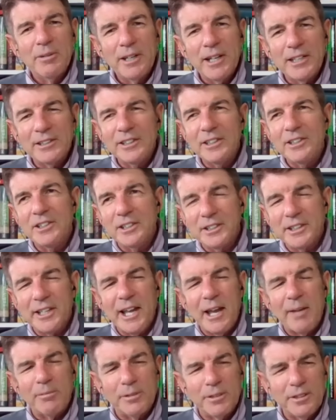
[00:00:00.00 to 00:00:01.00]
because he just
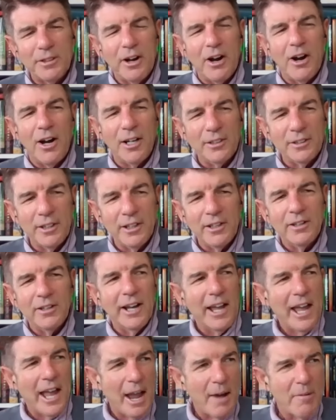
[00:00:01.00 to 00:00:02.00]
kept on
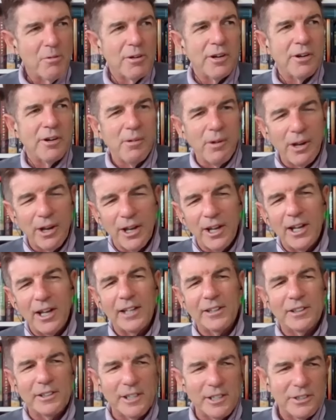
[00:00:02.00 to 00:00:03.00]
hammering away
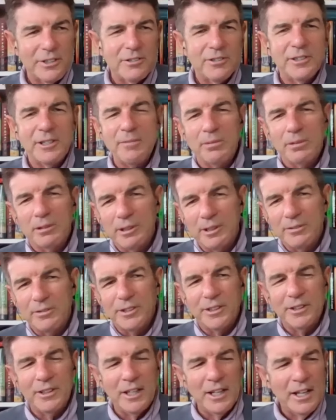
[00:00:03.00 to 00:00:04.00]
at the issues he
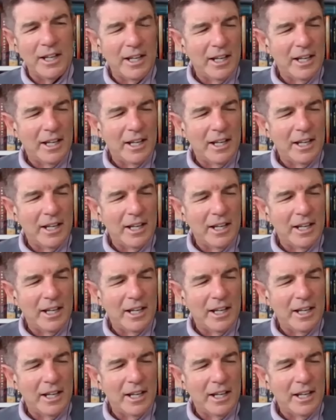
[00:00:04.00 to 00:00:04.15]
believed in.